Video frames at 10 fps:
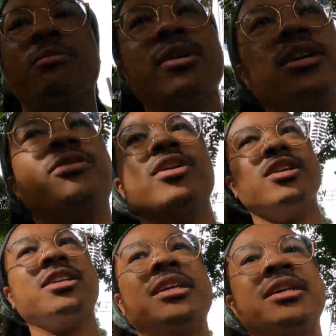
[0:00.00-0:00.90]
But
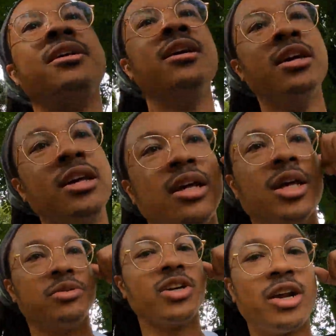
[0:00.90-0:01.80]
anyways,
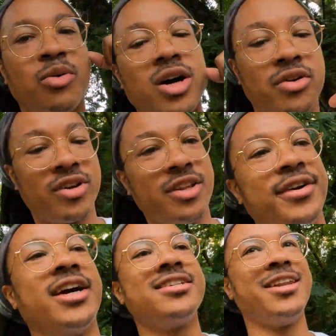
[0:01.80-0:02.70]
I'm trying to walk really
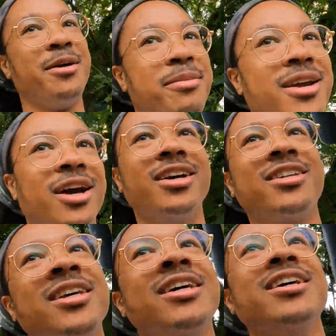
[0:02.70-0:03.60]
fast now
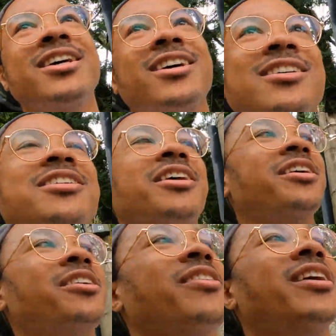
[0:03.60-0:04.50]
because it's
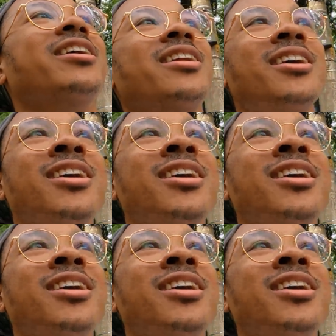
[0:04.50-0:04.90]
starting to rain,